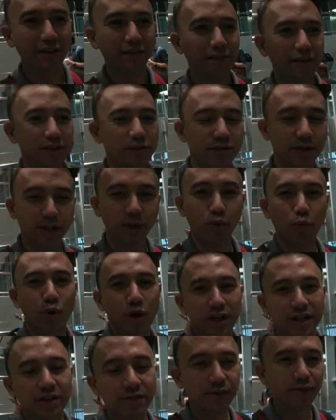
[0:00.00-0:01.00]
and it's already
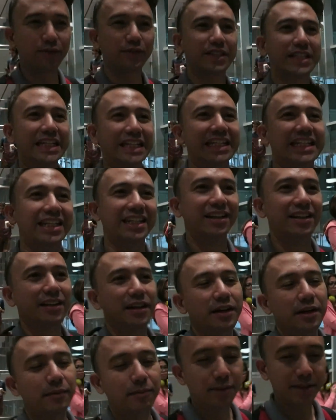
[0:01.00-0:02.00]
1:15.
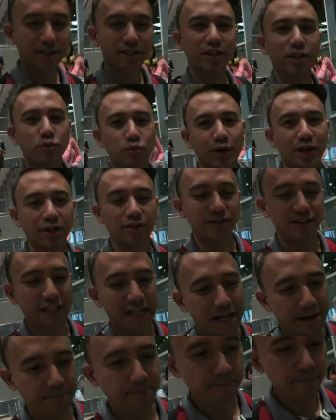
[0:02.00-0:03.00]
But just right on
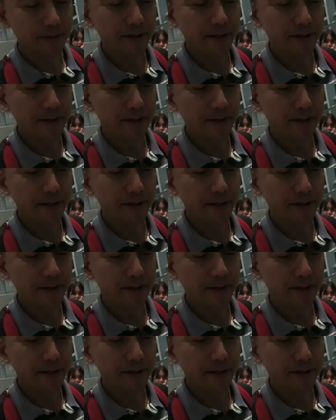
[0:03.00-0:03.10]
time.